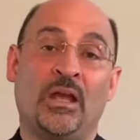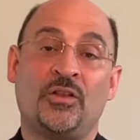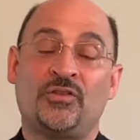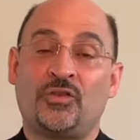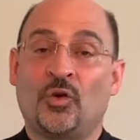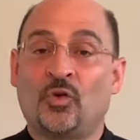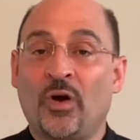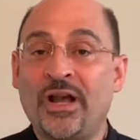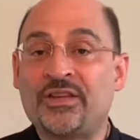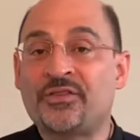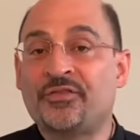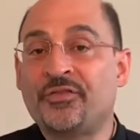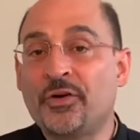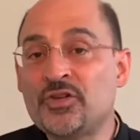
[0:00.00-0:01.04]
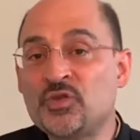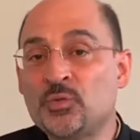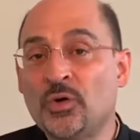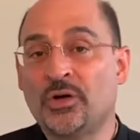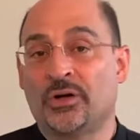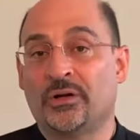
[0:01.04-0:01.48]
And so Christ's
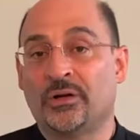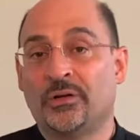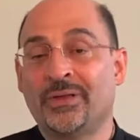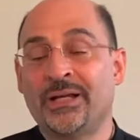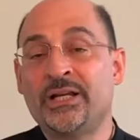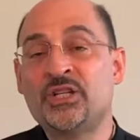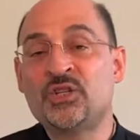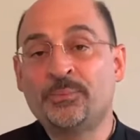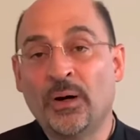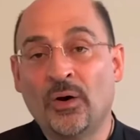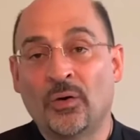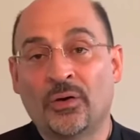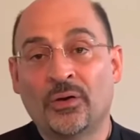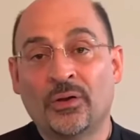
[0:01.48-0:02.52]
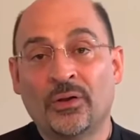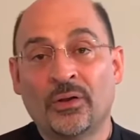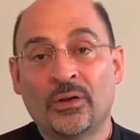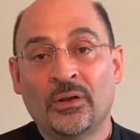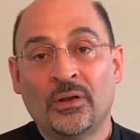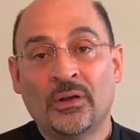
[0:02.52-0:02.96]
first word that he spoke,
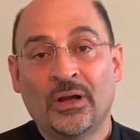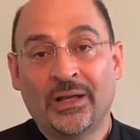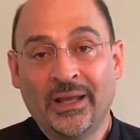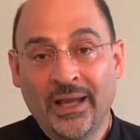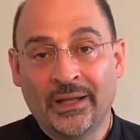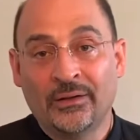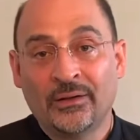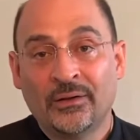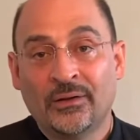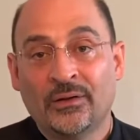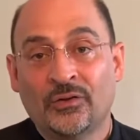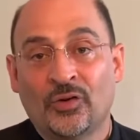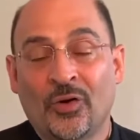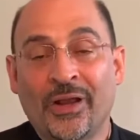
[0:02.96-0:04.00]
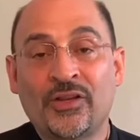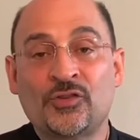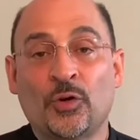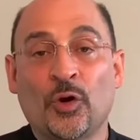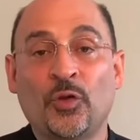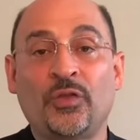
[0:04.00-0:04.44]
again, during
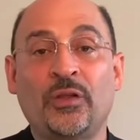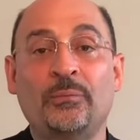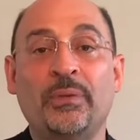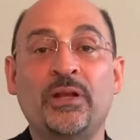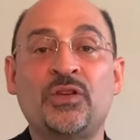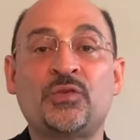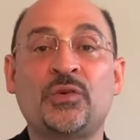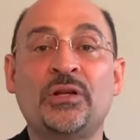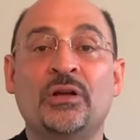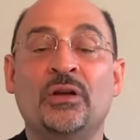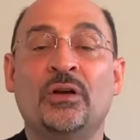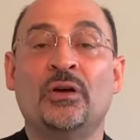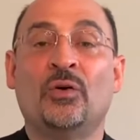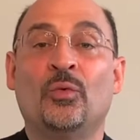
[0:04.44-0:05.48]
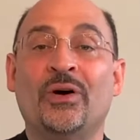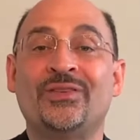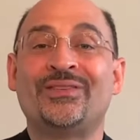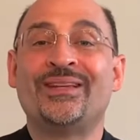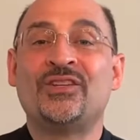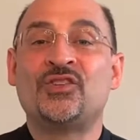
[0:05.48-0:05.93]
his earthly ministry,
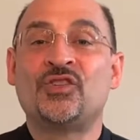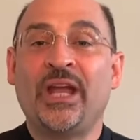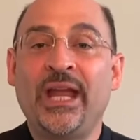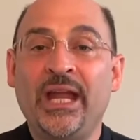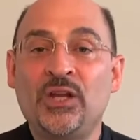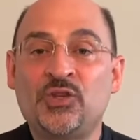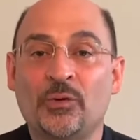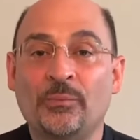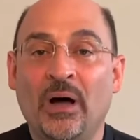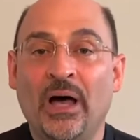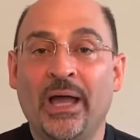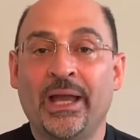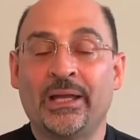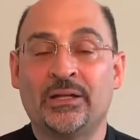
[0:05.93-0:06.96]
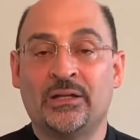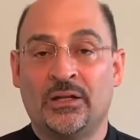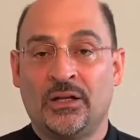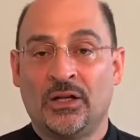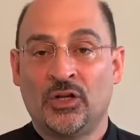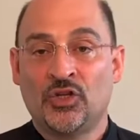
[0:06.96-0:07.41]
was change your mind,
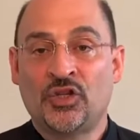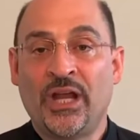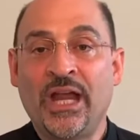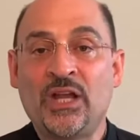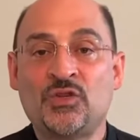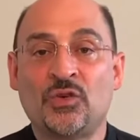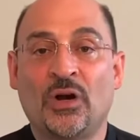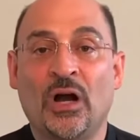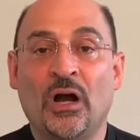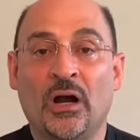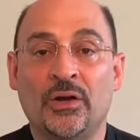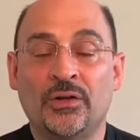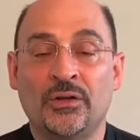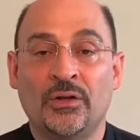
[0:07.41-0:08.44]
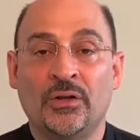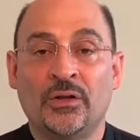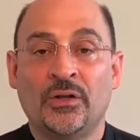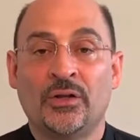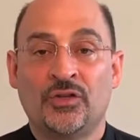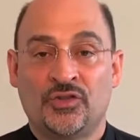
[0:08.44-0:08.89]
change your heart,
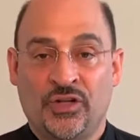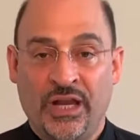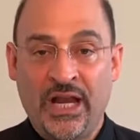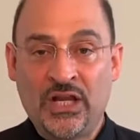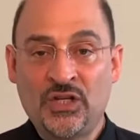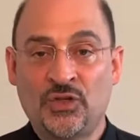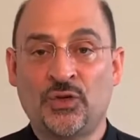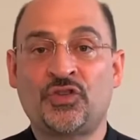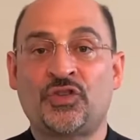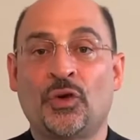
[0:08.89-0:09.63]
Change your